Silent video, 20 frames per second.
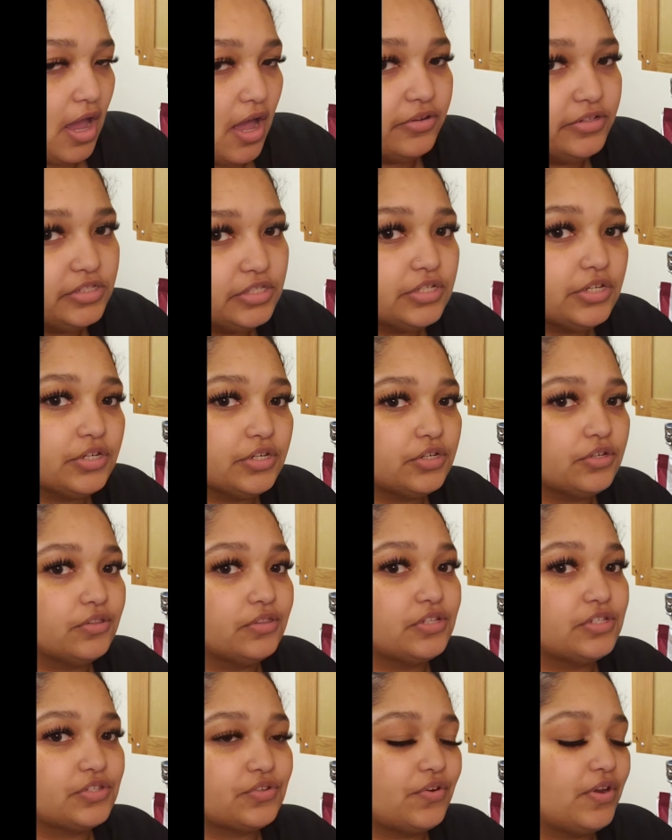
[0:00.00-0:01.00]
I'll insert it
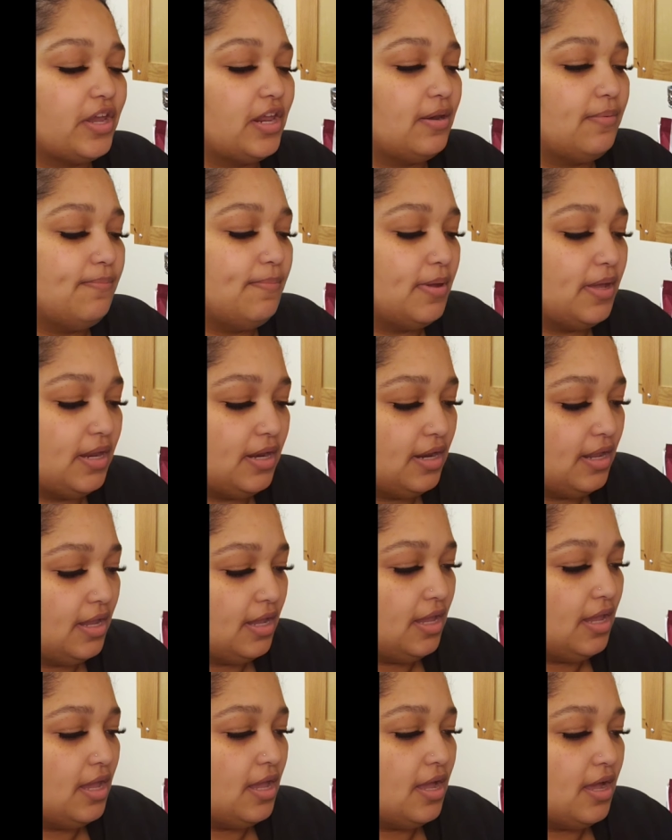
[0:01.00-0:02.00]
on the screen, but
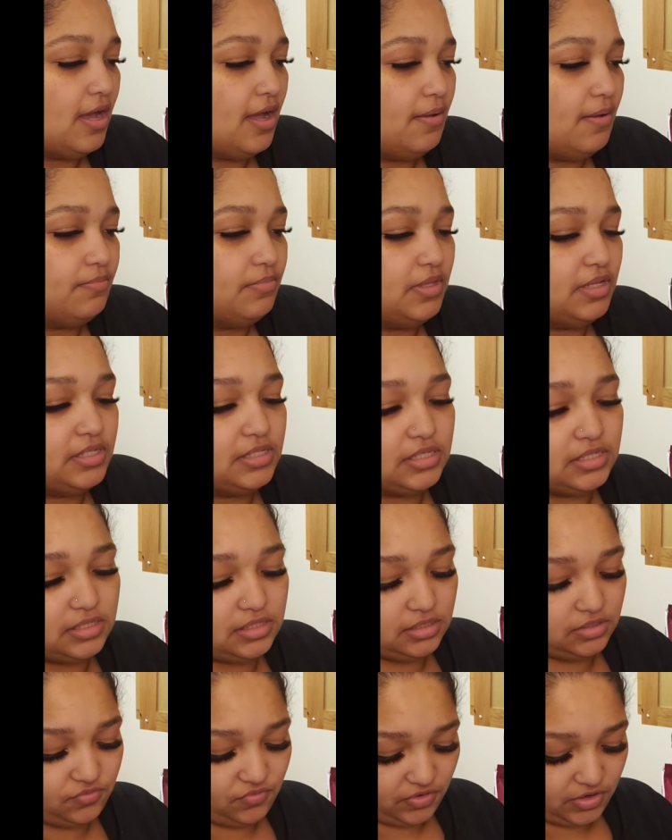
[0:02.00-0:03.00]
this
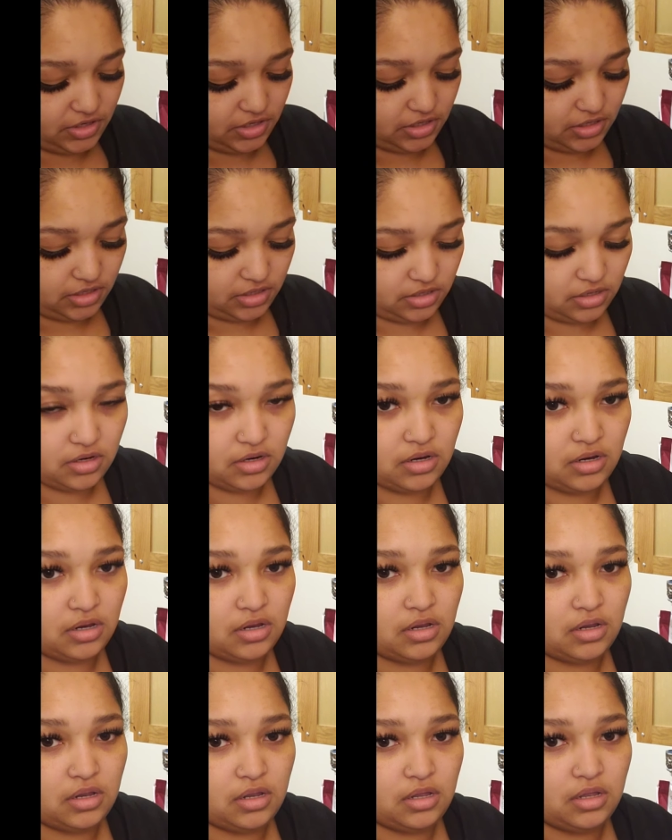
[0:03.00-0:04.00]
is for
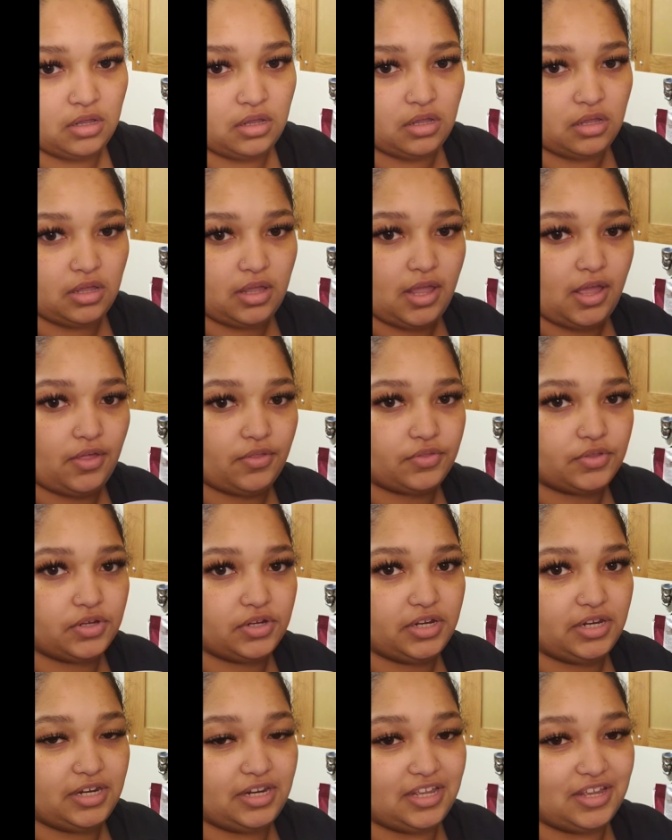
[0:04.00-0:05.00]

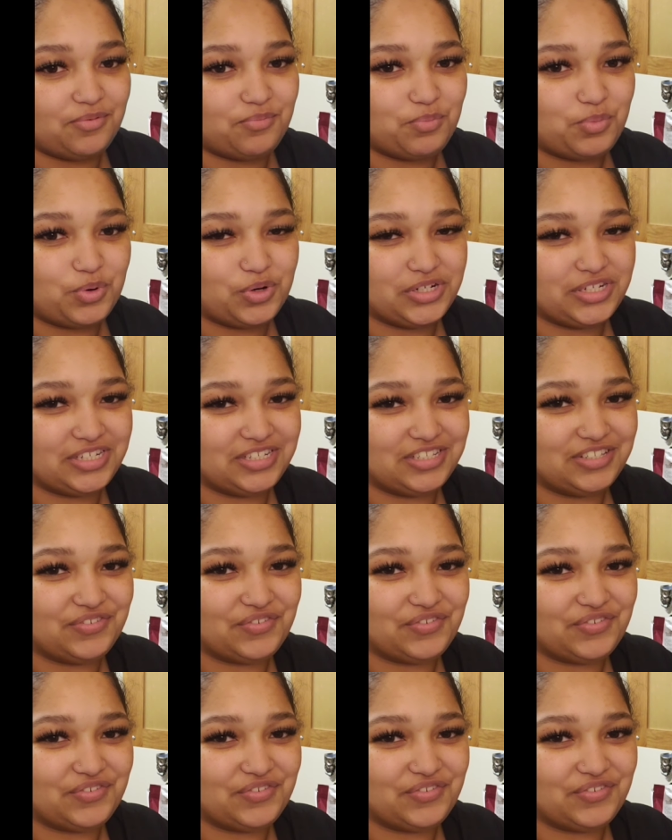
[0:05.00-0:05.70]
healthier eating and portions